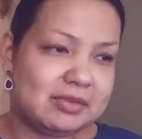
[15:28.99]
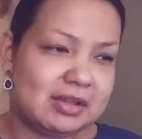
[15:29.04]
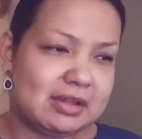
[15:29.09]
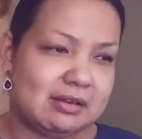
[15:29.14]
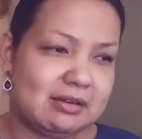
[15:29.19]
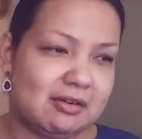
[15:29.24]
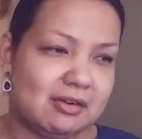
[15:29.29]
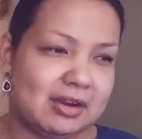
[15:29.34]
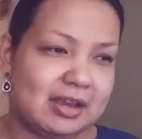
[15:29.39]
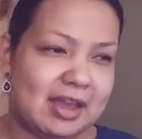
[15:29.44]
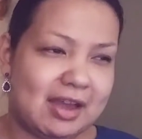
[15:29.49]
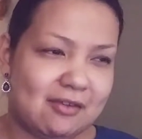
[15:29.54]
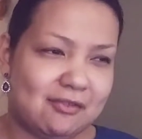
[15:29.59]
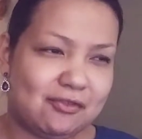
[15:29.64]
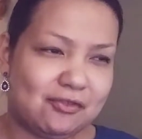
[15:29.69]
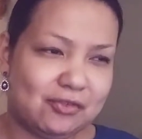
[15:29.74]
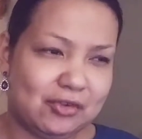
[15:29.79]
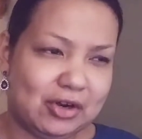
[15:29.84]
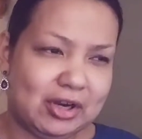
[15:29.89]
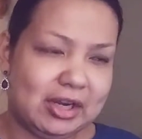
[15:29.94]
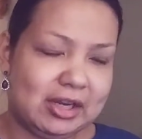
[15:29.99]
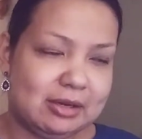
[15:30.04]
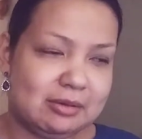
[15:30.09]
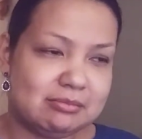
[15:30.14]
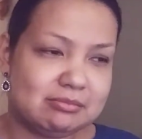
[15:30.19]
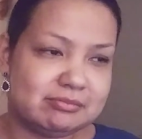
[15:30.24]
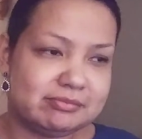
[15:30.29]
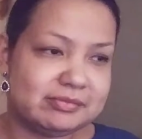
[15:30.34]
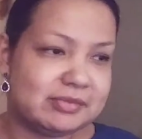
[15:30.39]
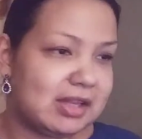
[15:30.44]
or Khepri,
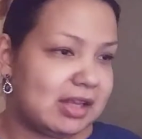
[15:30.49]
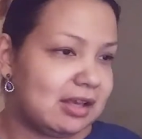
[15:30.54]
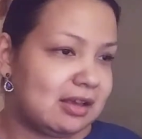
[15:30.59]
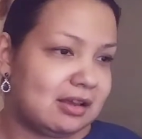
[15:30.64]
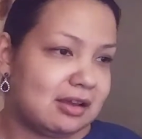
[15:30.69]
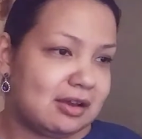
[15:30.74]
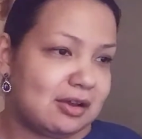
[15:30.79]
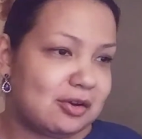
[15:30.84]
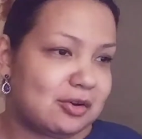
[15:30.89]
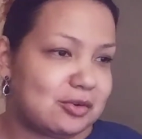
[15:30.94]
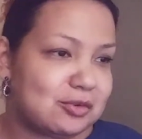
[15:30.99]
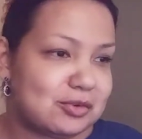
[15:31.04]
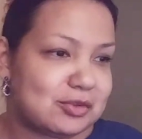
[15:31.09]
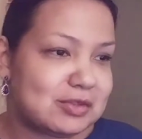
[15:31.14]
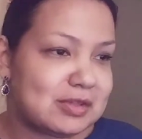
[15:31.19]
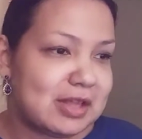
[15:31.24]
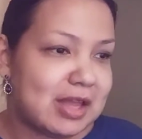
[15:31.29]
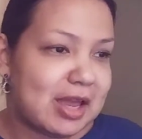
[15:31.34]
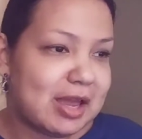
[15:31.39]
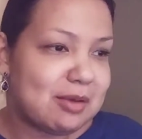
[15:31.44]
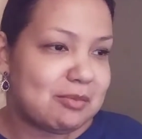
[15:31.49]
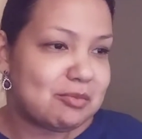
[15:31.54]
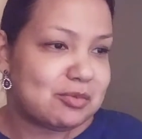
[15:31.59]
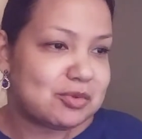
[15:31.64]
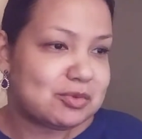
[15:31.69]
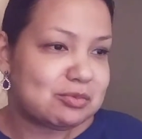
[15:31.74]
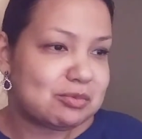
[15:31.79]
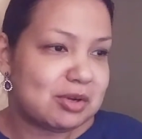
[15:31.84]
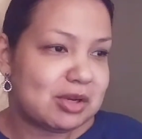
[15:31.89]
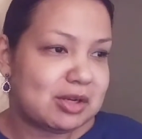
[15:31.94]
whose name
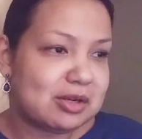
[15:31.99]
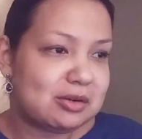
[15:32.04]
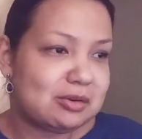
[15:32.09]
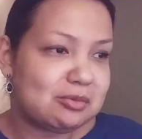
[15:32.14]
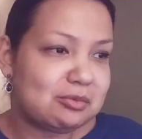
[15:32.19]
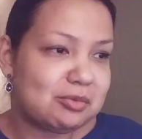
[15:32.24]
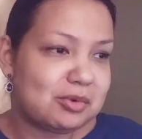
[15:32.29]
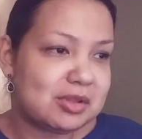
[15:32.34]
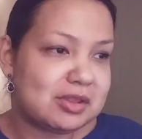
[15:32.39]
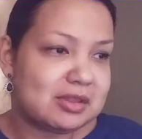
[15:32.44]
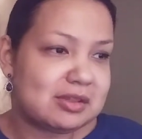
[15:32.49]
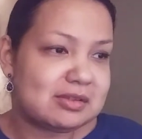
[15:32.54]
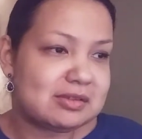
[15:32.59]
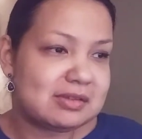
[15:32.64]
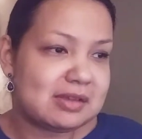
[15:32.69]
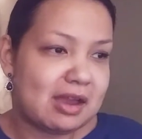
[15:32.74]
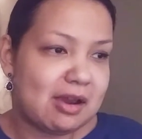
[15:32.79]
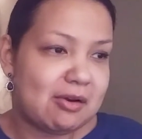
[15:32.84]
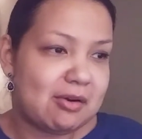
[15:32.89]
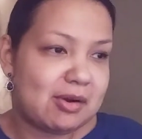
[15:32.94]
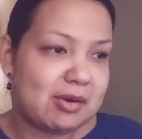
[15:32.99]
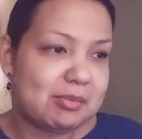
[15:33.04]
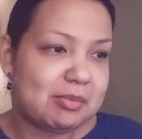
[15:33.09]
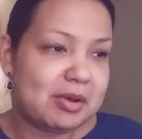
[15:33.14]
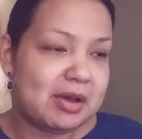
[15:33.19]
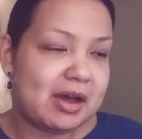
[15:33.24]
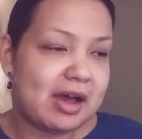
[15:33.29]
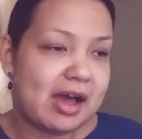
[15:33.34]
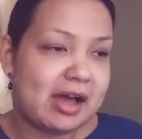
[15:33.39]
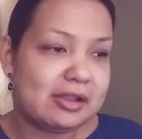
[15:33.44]
was written with the scarab
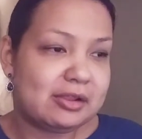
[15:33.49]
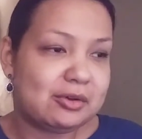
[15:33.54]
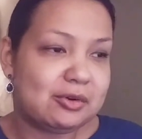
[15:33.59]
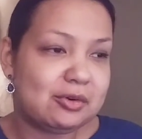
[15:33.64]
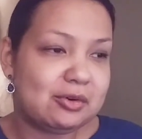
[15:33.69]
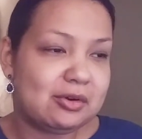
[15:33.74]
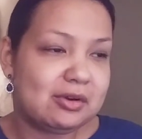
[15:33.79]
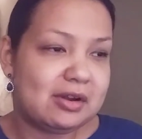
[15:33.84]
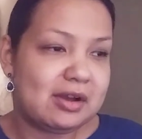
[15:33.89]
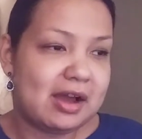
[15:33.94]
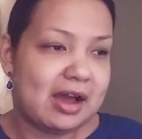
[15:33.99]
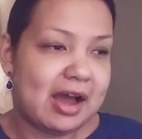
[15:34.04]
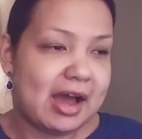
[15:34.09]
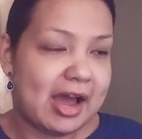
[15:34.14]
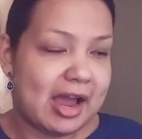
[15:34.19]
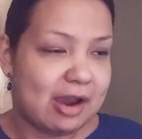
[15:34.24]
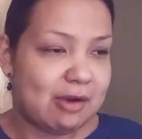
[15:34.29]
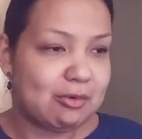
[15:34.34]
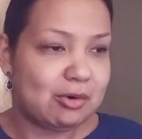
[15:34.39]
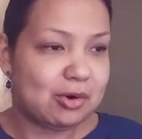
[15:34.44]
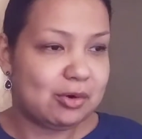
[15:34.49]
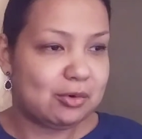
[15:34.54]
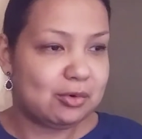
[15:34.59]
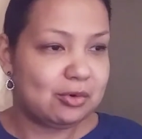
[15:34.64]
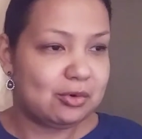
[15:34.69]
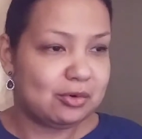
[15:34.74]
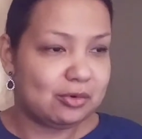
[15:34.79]
hieroglyph,